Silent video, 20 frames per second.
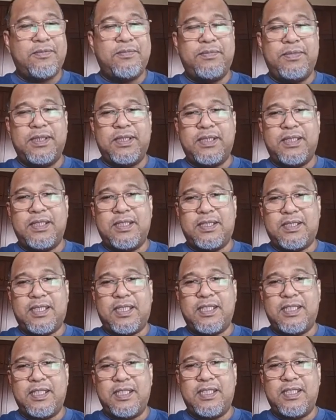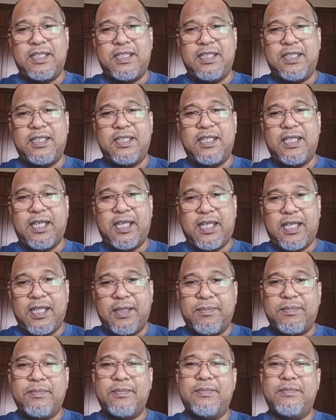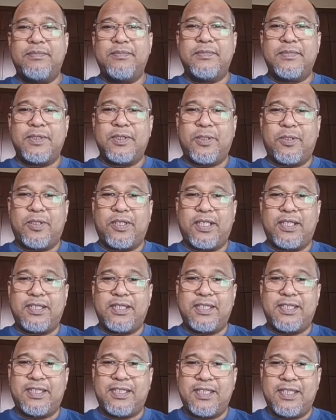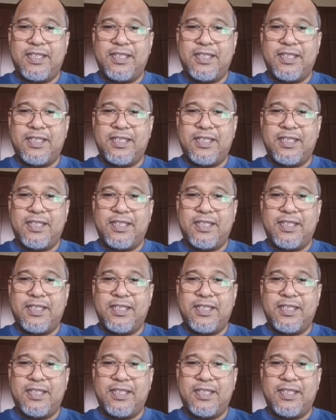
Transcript: business strategy help organization